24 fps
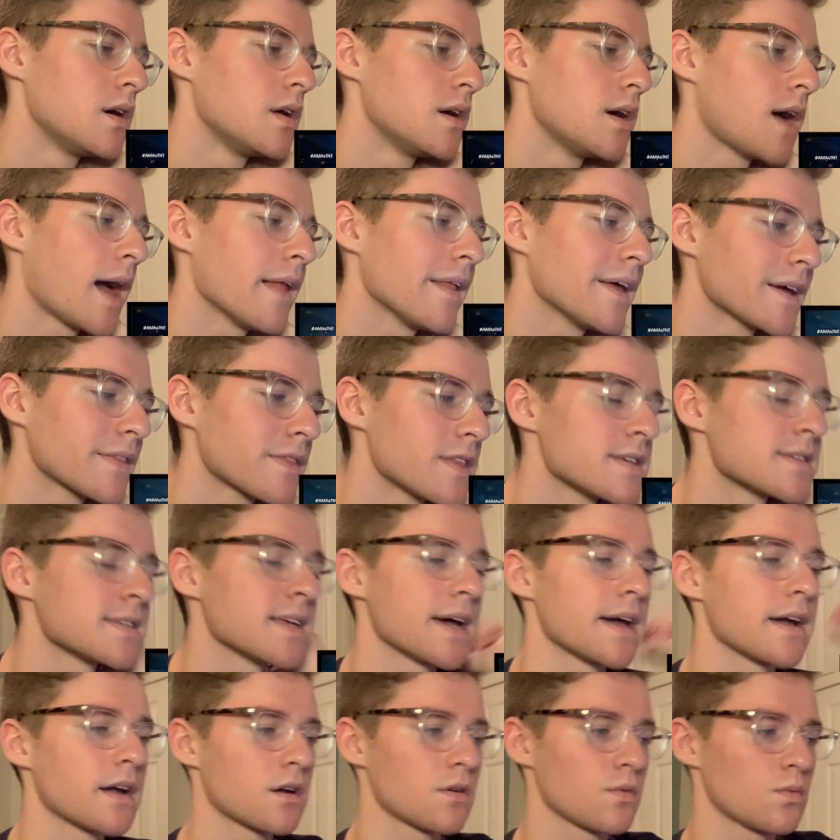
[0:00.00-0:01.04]
I like this,
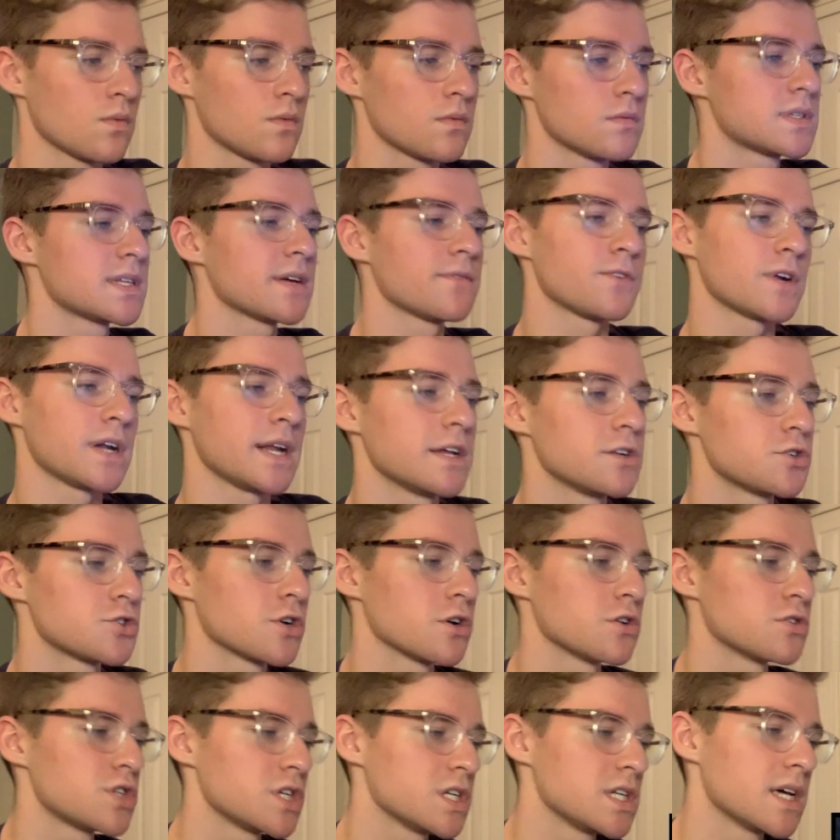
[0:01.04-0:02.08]
like, different
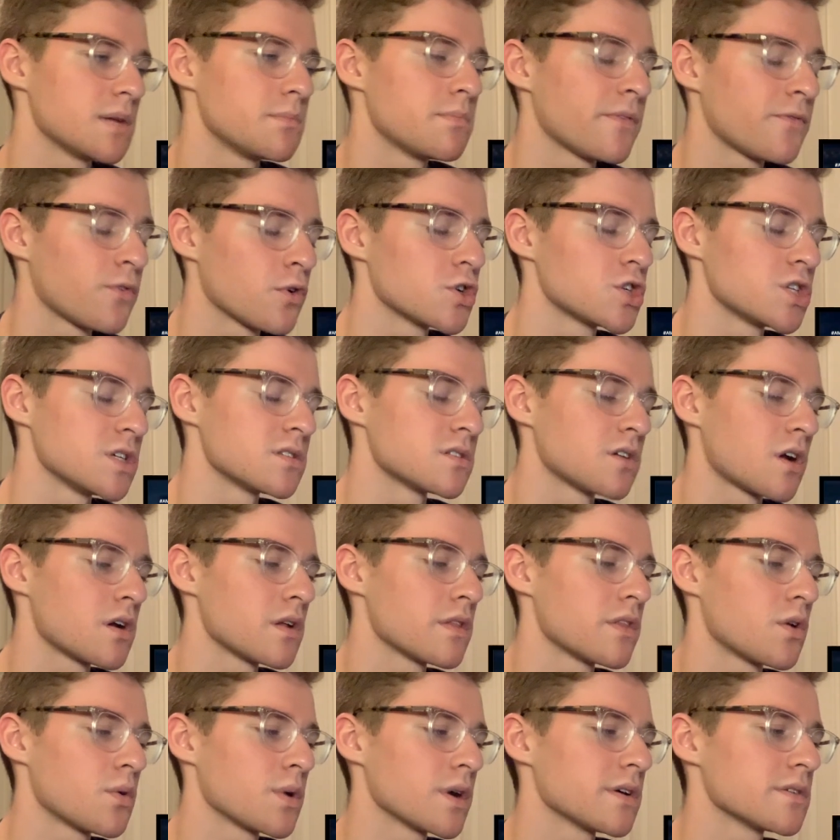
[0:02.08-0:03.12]
intro she did before she started
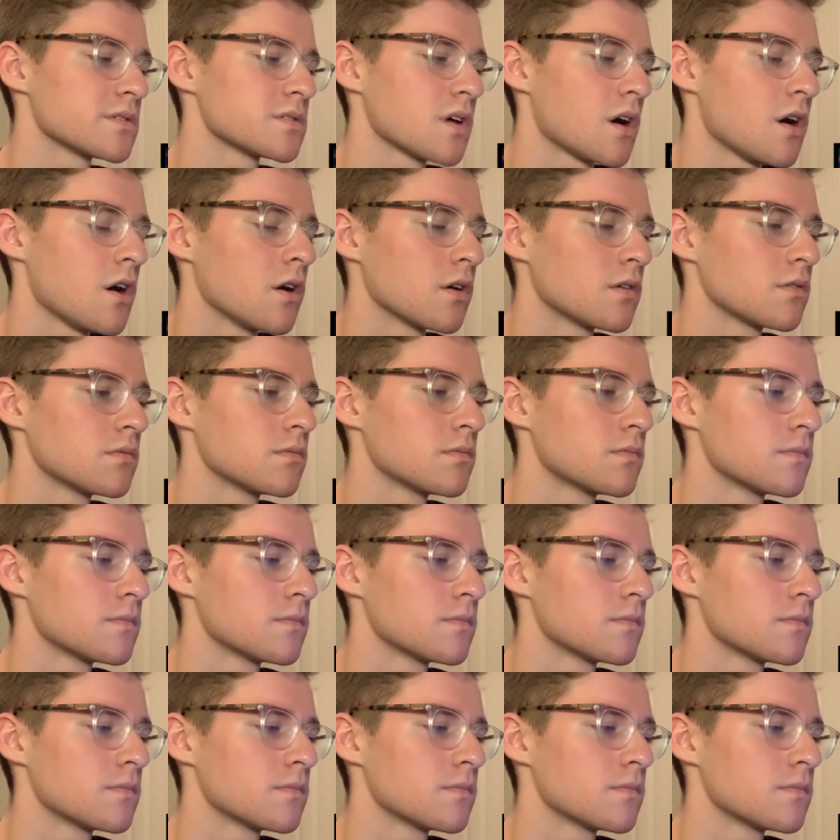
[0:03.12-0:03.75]
the real song.